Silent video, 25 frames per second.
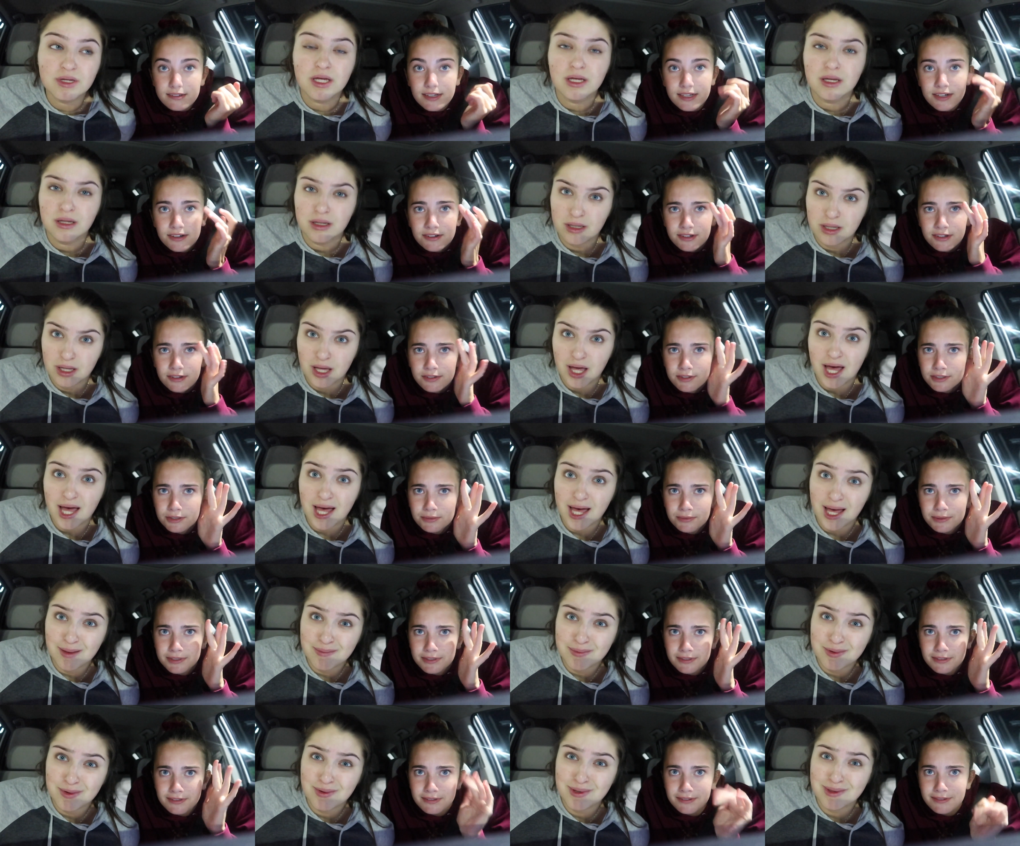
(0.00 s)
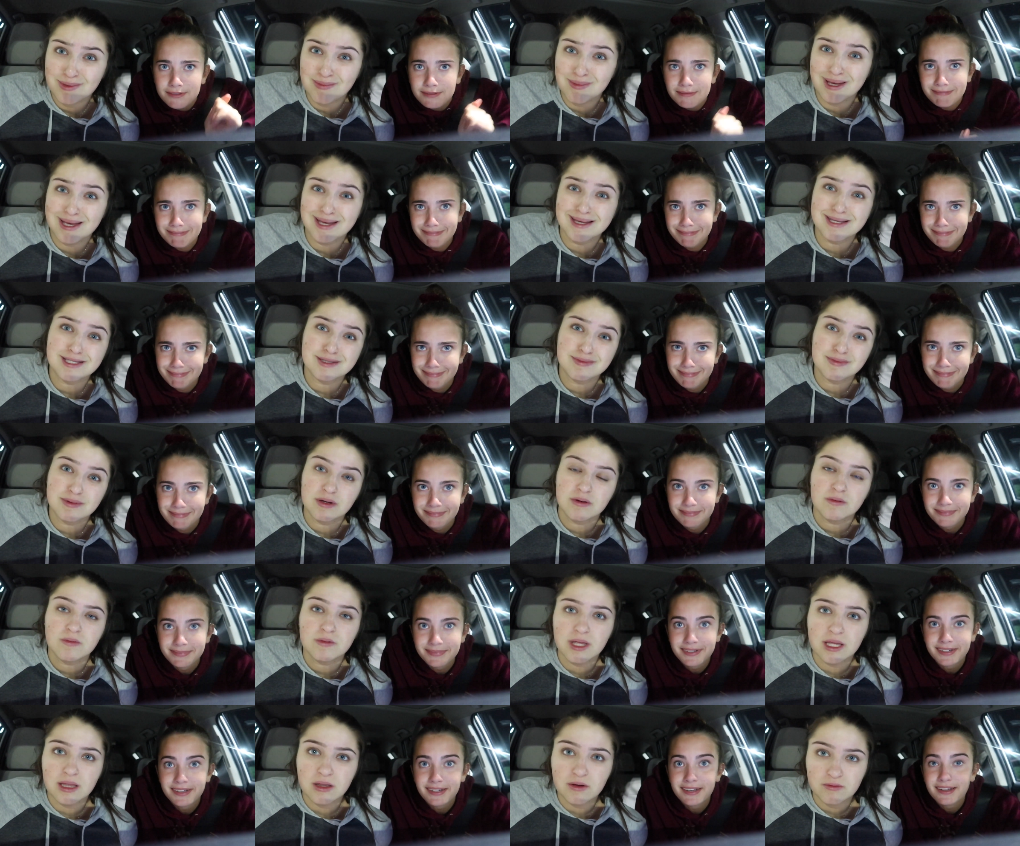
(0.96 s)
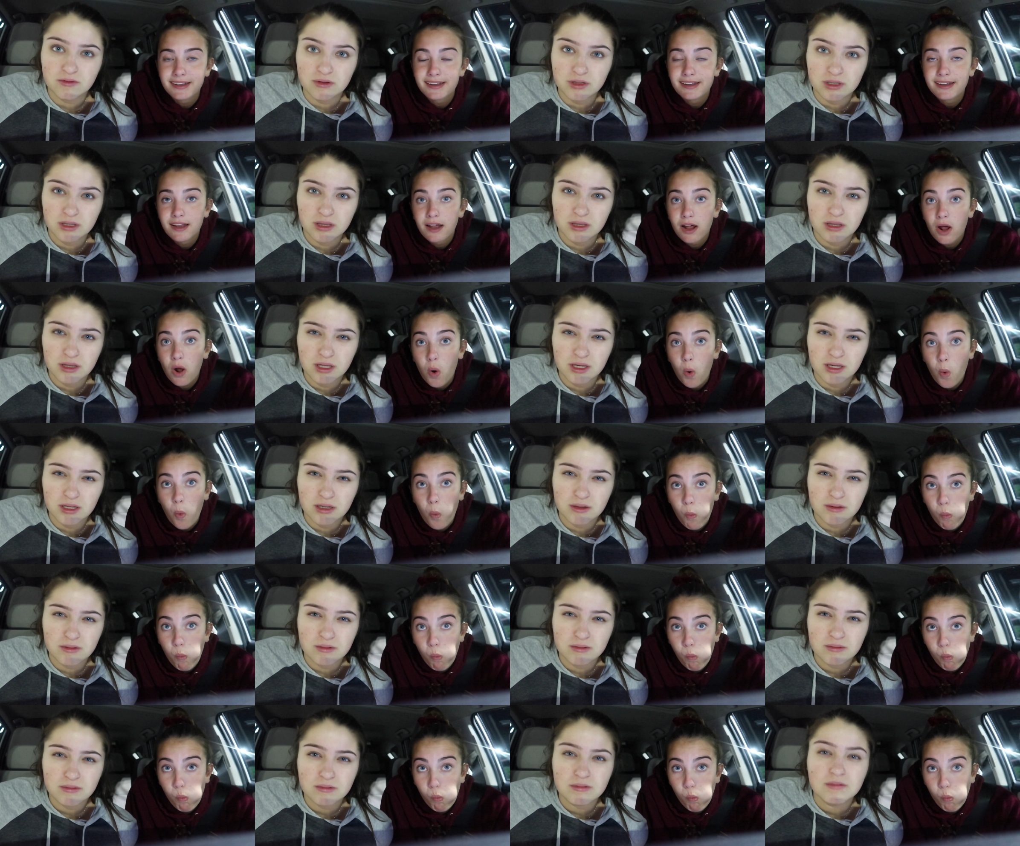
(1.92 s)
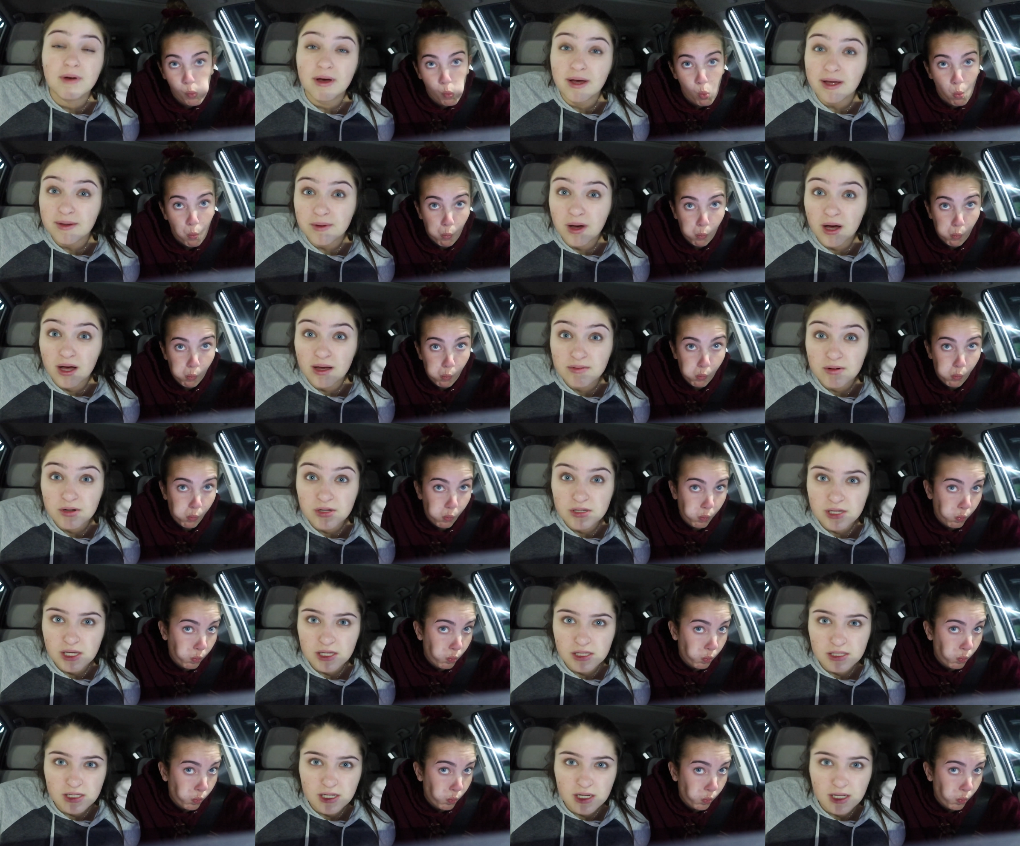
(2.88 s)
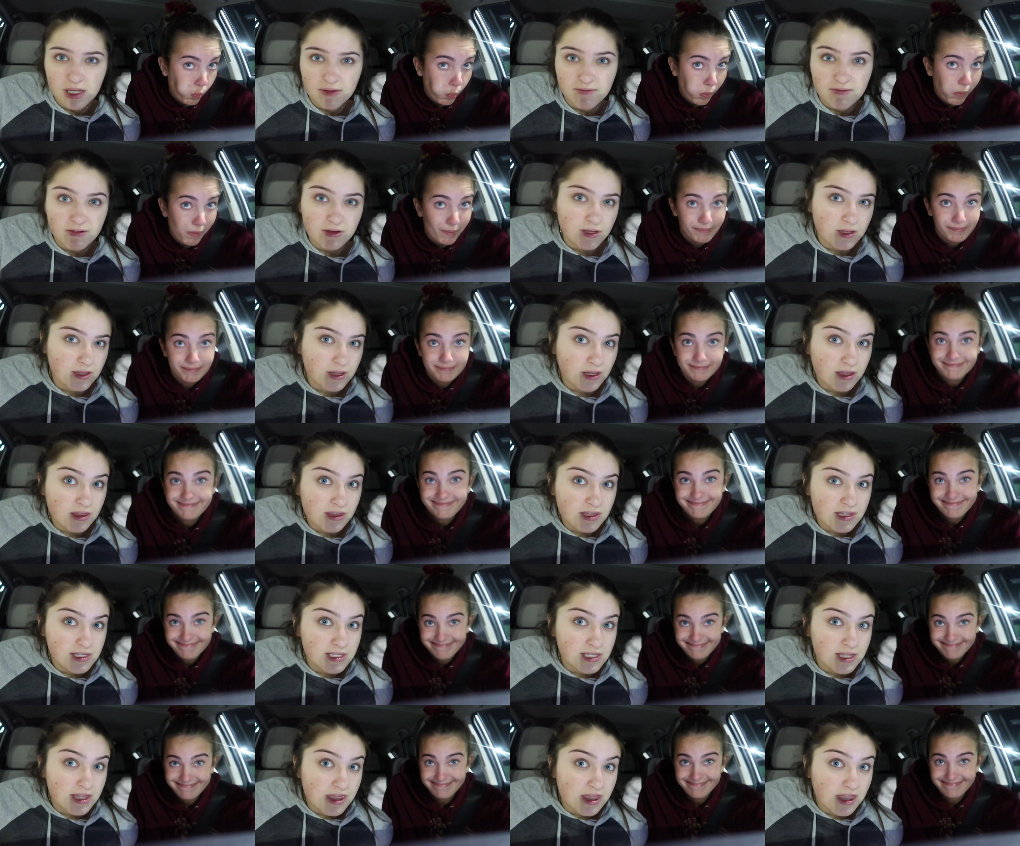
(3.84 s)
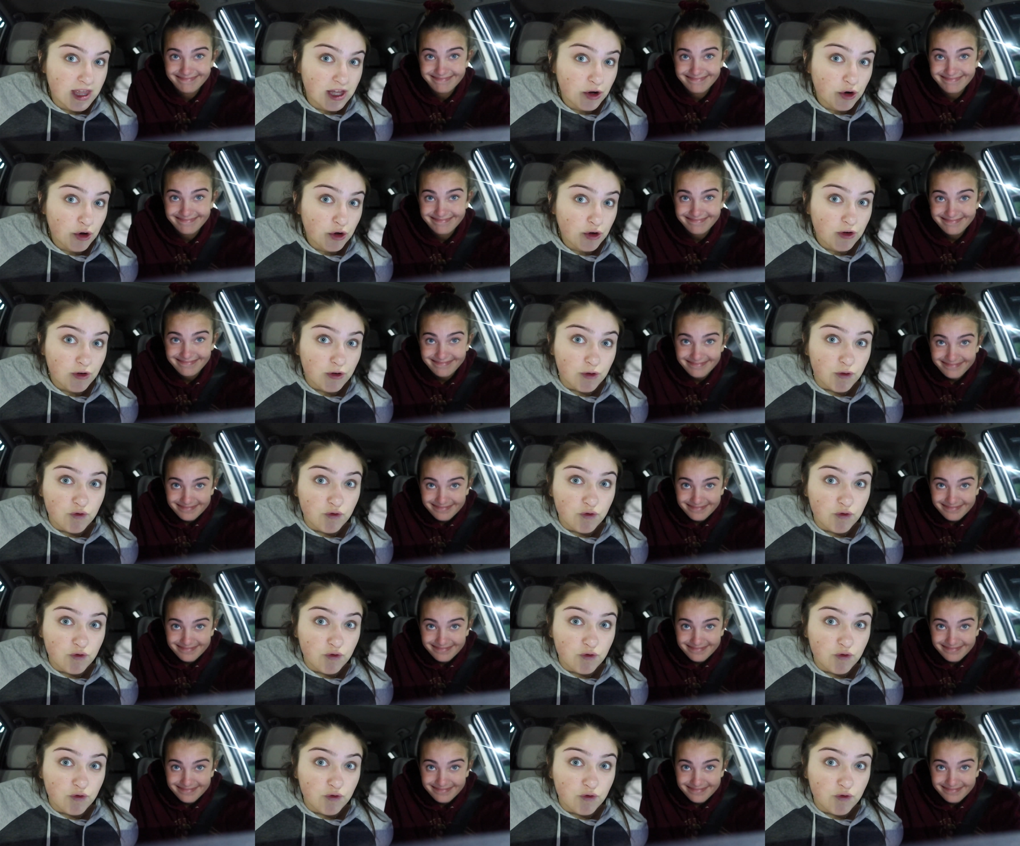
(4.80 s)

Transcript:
Speaker 1: I don't know, happy with my experience. They look really thin. Did my eyebrows get significantly thinner?